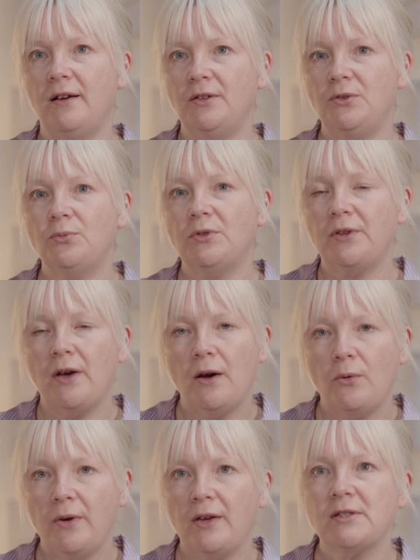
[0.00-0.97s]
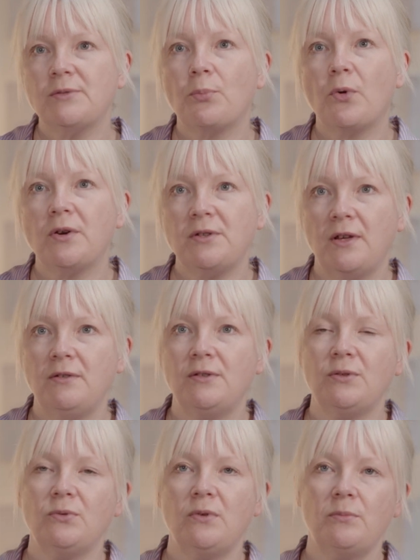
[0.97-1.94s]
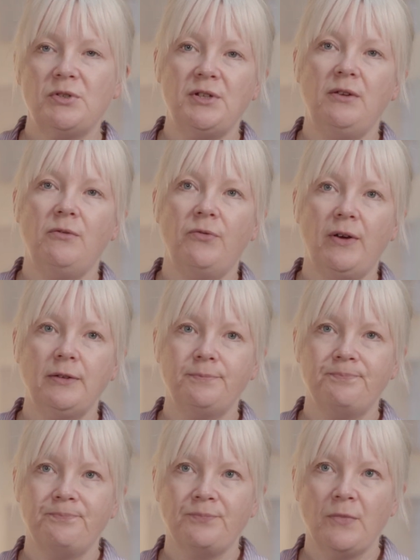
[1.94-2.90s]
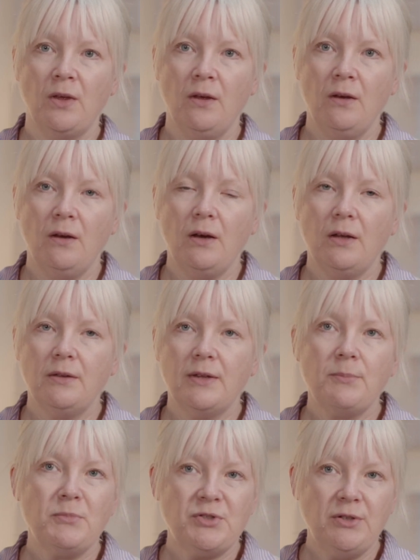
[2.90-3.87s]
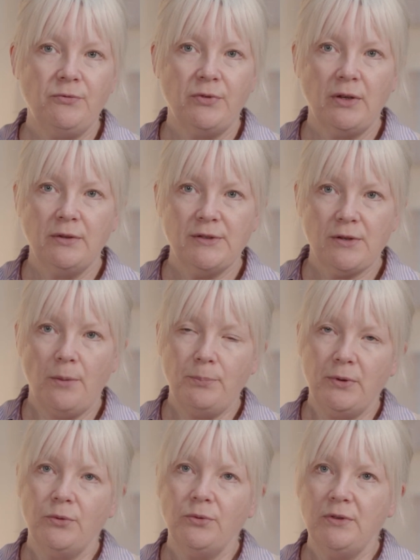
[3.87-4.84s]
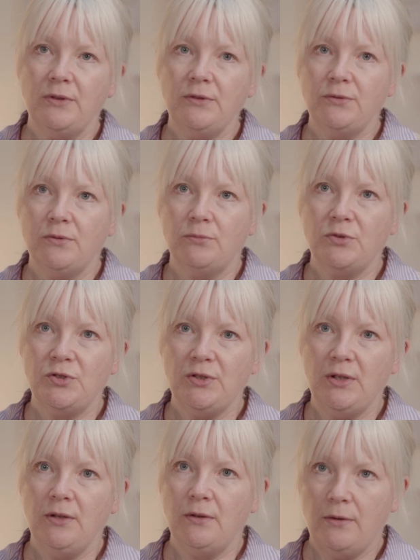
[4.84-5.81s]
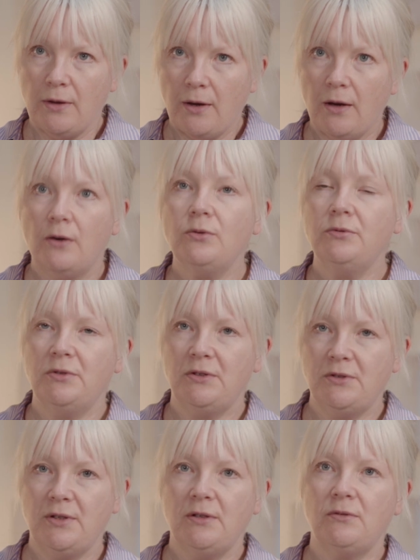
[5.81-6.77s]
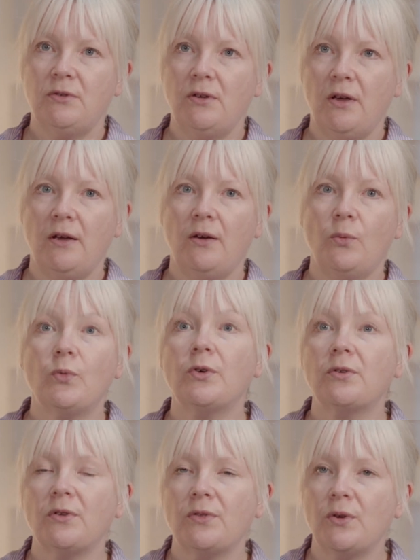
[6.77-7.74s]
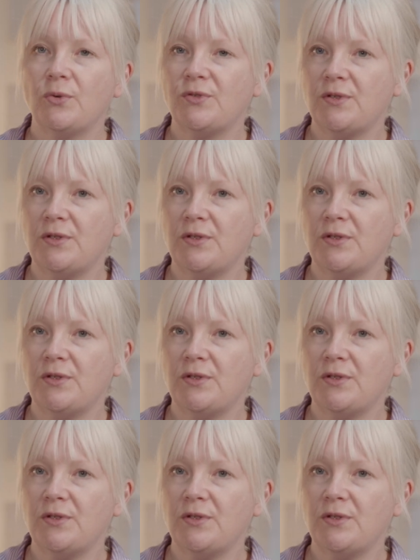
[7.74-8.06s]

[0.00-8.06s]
you will now export into a machine file. And that machine file is uploaded into the machine, and now it can work on those